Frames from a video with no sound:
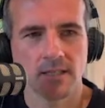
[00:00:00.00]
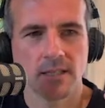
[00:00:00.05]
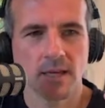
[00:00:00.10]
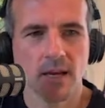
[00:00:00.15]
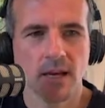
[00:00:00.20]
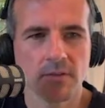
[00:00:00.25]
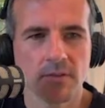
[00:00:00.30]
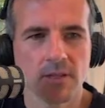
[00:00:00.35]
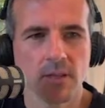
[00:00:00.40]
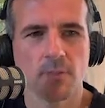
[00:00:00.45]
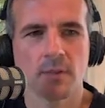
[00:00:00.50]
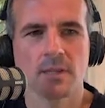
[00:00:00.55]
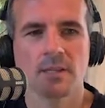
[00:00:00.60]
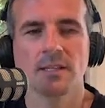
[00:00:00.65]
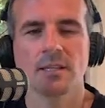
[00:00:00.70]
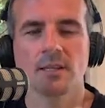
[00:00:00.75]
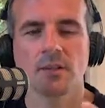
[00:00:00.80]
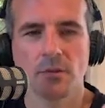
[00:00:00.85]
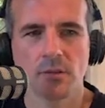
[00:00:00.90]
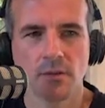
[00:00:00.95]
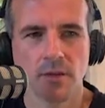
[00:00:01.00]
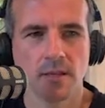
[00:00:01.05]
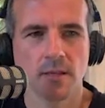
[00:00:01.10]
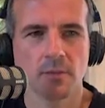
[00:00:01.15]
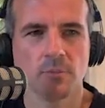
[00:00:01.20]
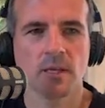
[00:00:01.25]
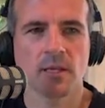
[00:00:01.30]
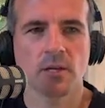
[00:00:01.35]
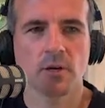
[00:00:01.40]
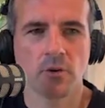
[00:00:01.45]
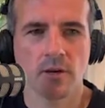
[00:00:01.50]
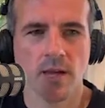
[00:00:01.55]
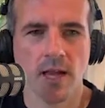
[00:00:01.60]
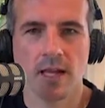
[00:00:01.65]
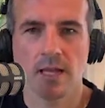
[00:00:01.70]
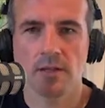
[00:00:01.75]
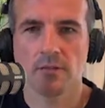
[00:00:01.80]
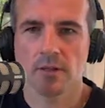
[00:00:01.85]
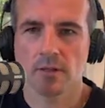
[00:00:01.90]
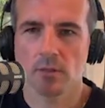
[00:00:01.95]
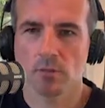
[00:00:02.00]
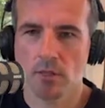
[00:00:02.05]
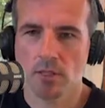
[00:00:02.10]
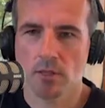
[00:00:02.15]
having the ability to think and be creative